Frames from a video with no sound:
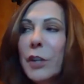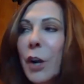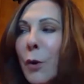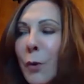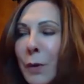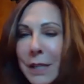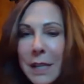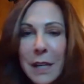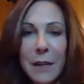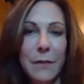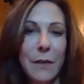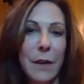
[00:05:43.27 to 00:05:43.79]

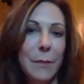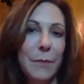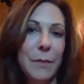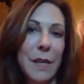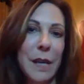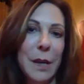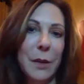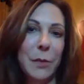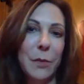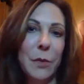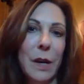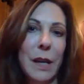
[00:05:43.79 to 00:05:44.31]
Don't give up
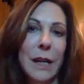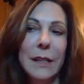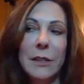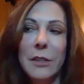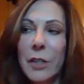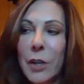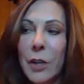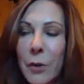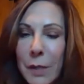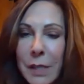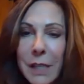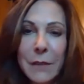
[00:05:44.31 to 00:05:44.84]
that right.
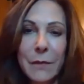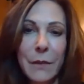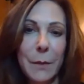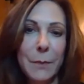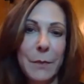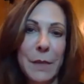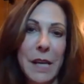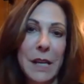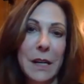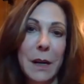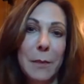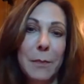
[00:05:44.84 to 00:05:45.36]
Don't give
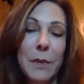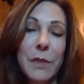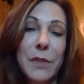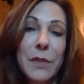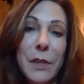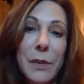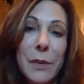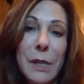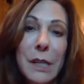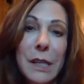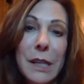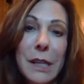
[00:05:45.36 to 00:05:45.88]
up that
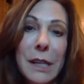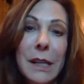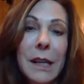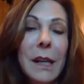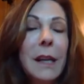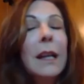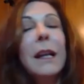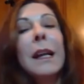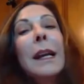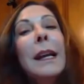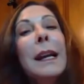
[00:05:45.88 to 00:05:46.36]
opportunity.